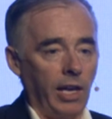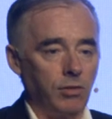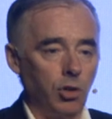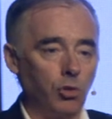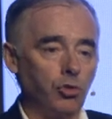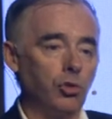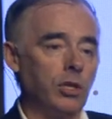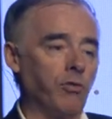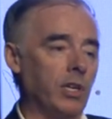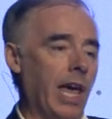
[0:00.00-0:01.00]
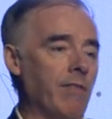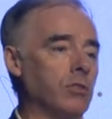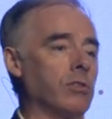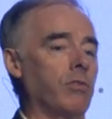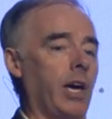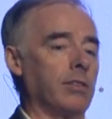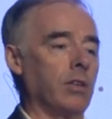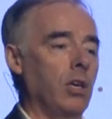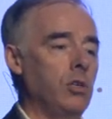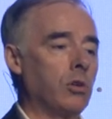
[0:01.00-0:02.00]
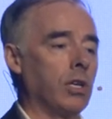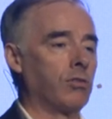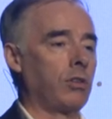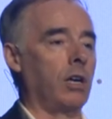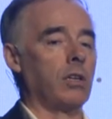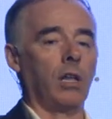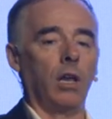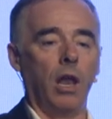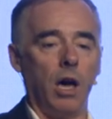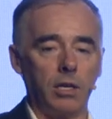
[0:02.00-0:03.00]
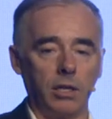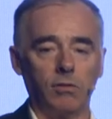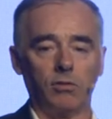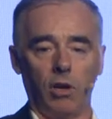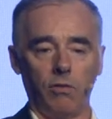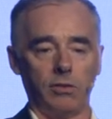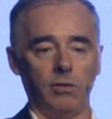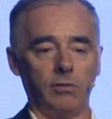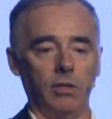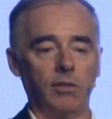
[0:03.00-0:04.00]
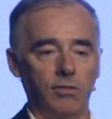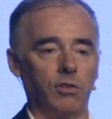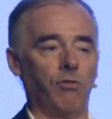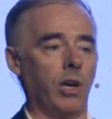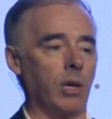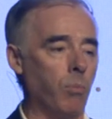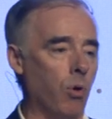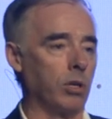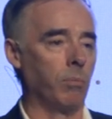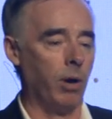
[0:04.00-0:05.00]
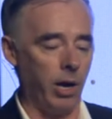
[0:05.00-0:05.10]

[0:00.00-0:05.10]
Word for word: as they go through different levels of that, you can start unlocking services. And this is a very important